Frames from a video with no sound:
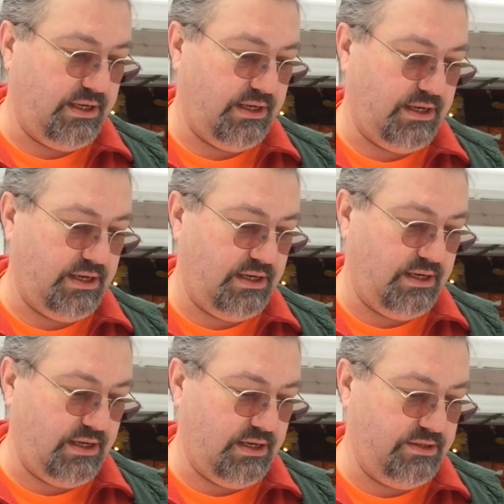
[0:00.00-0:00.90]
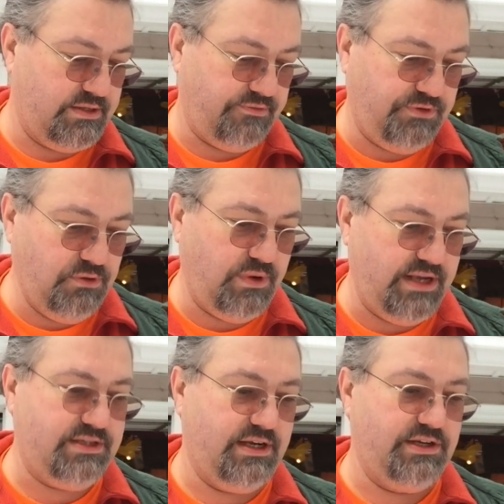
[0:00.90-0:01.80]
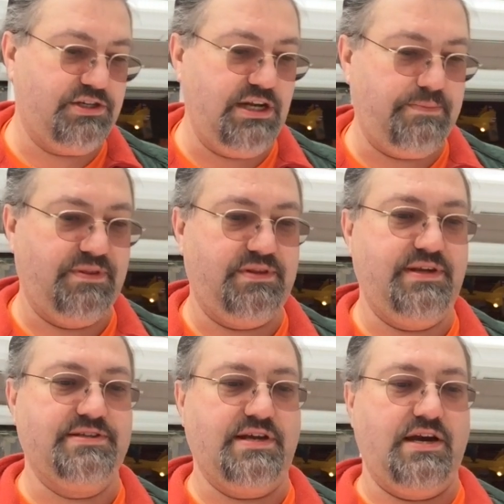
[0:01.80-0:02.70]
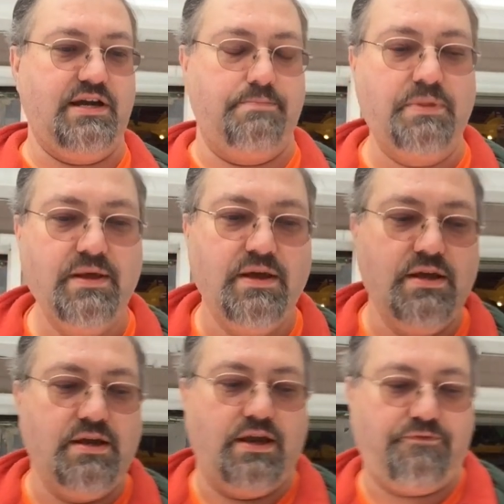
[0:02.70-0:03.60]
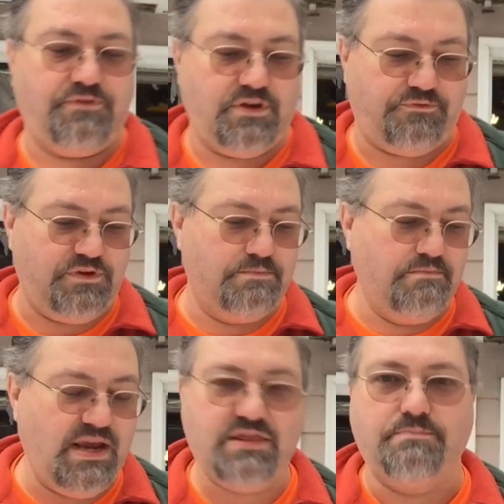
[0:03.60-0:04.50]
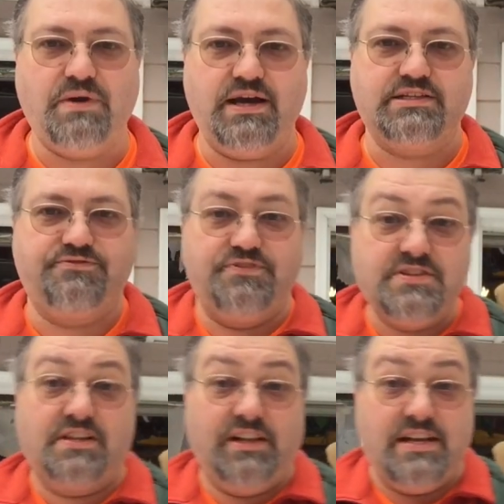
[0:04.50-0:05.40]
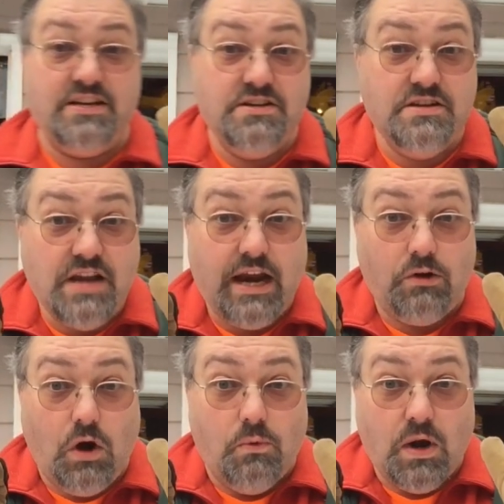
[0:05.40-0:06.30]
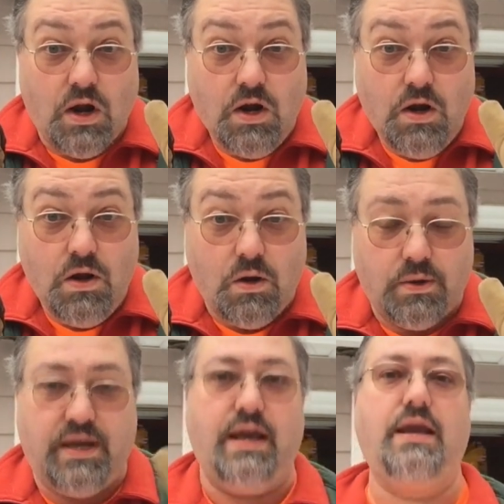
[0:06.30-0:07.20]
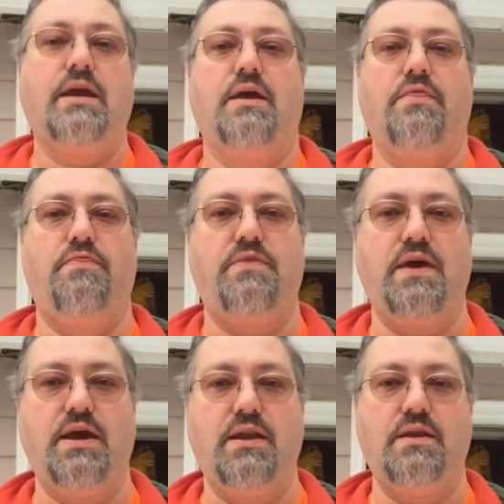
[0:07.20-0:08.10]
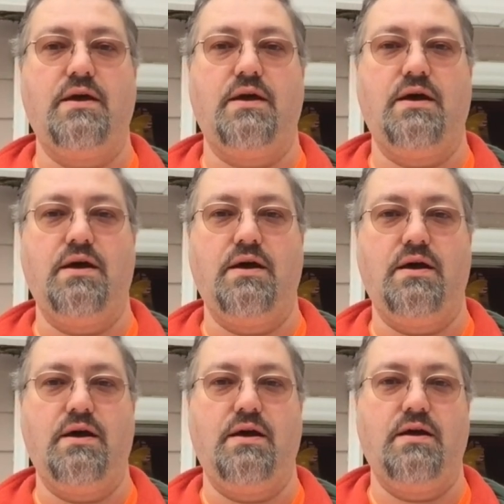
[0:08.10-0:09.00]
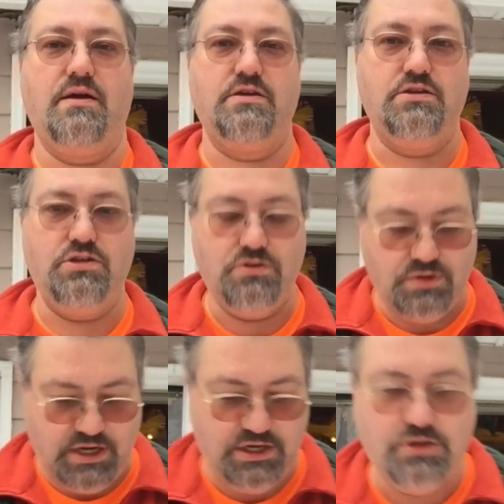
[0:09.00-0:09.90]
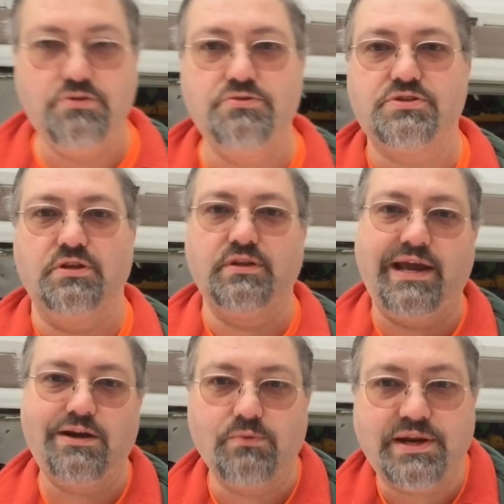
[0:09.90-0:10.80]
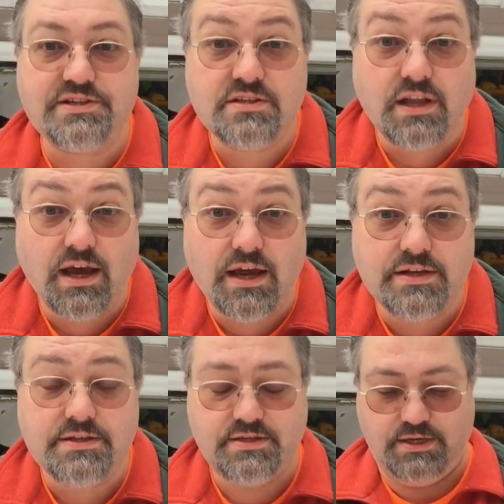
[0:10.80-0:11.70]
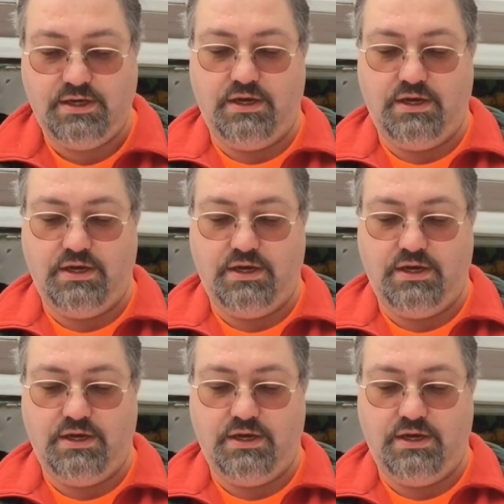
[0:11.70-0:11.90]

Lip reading: And there's a few ways you can cheapen things on up. If you make the box physically narrower, okay, then you can use lighter weight slides.